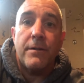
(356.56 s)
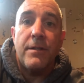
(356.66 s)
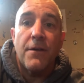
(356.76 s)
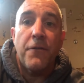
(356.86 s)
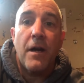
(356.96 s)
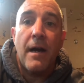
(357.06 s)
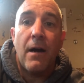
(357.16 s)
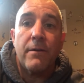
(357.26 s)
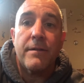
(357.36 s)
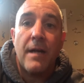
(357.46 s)

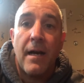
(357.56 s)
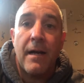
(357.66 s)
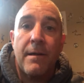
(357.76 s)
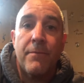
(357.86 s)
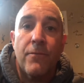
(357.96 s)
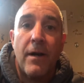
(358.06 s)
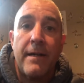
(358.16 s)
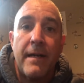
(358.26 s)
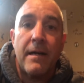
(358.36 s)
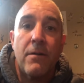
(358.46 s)
difficult time right
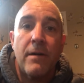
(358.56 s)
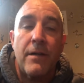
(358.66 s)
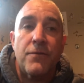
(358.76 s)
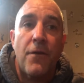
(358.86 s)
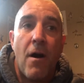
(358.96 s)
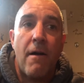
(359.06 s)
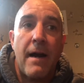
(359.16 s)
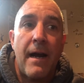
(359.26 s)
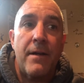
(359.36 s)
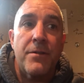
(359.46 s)
now as far
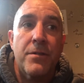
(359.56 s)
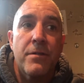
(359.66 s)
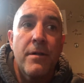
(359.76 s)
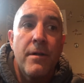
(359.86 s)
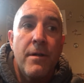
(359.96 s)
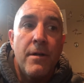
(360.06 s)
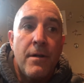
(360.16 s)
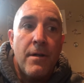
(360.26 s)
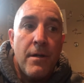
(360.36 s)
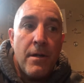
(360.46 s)
as
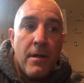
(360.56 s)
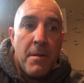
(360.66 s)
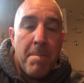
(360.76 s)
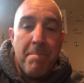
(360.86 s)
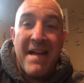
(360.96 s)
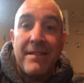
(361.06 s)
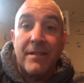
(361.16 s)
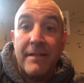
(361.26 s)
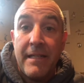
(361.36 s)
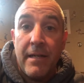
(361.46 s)

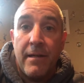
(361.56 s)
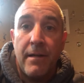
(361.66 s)
mentally